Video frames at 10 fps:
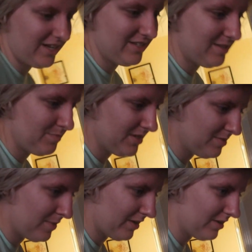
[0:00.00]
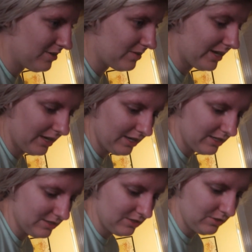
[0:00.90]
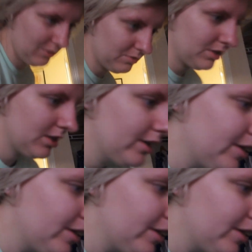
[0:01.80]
to unzip this better so I can get to